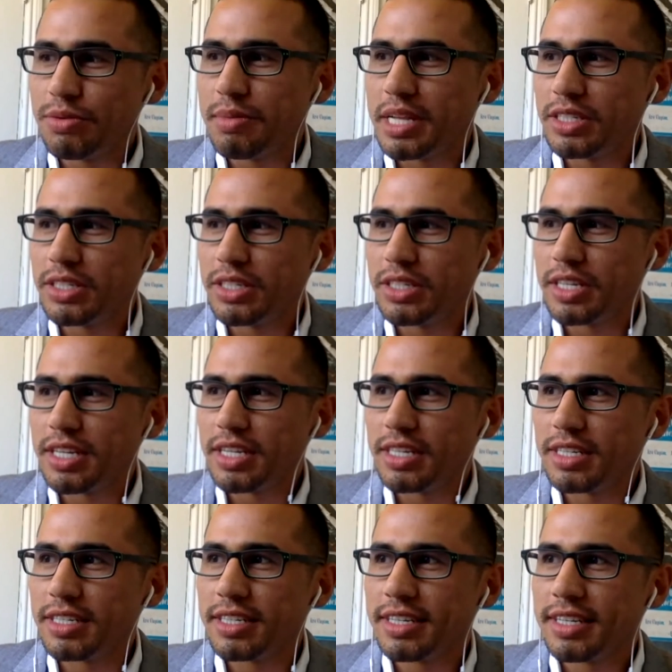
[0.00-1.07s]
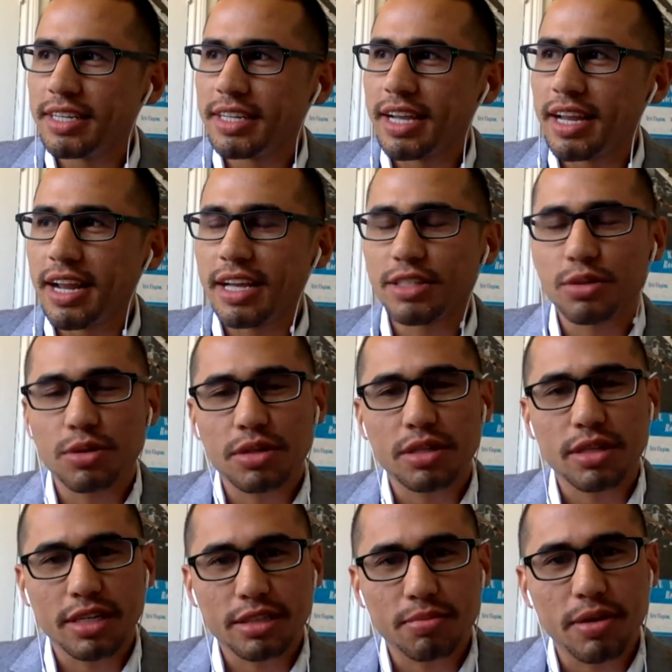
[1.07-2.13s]
mentioned, kind of as you were
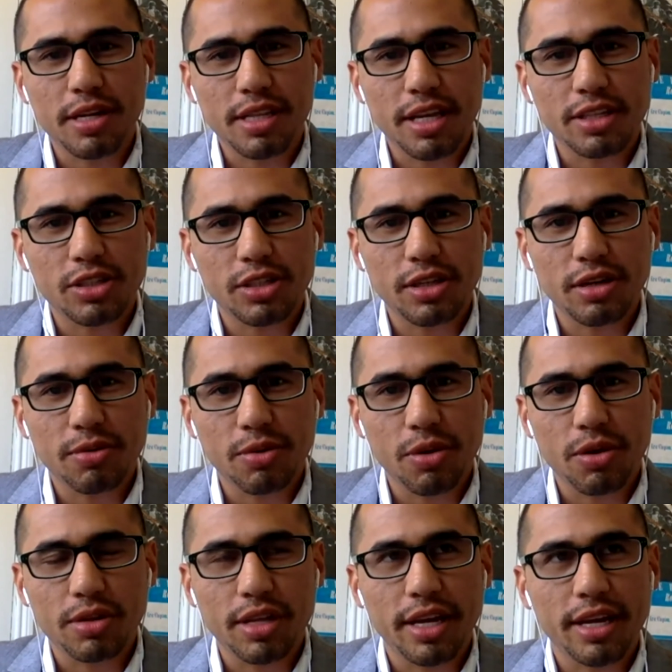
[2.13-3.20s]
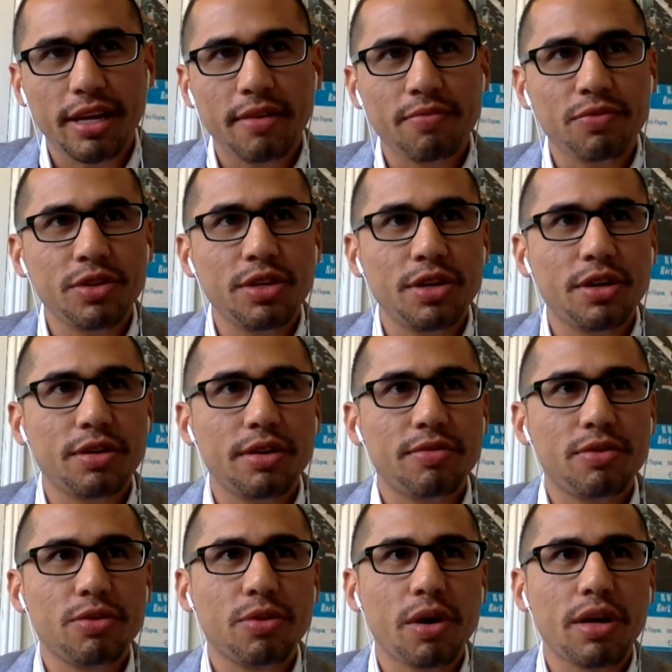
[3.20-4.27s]
explaining the engineer role, like,
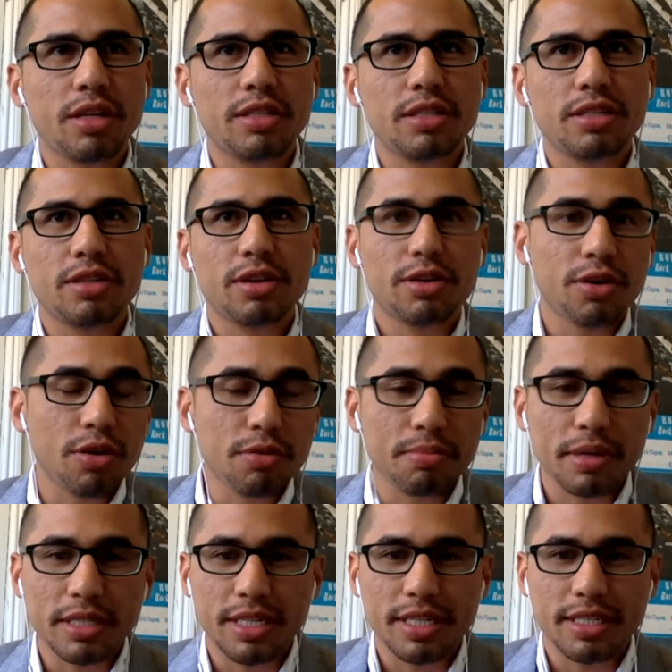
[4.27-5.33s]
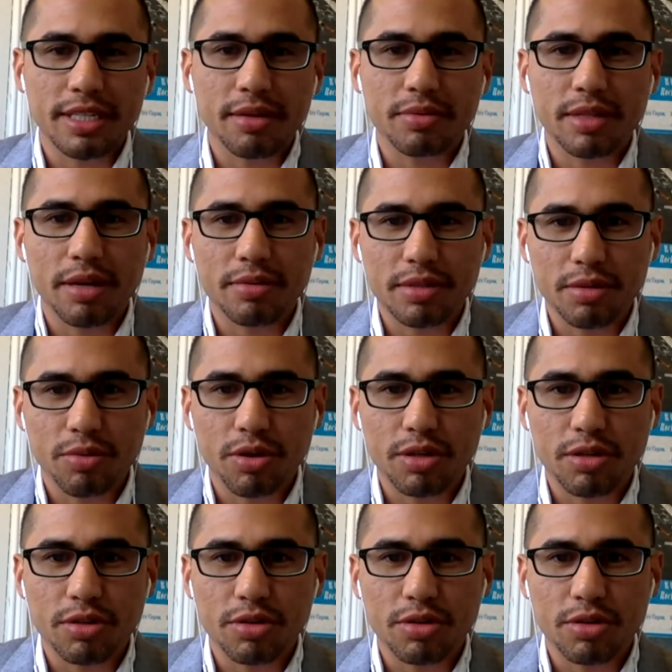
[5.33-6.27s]
if you wanted to start your own business, that was a word you